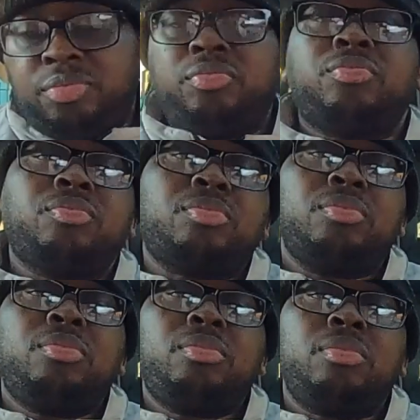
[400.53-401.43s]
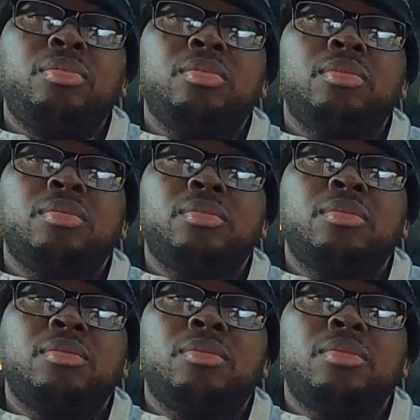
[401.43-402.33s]

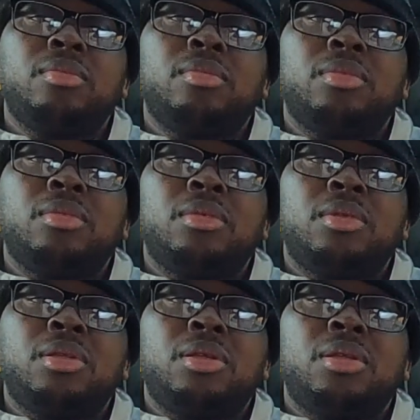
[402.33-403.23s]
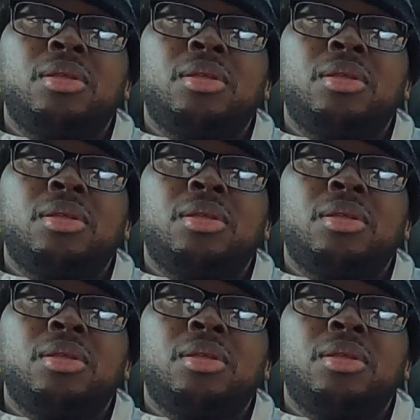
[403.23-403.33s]
No one is speaking in this clip.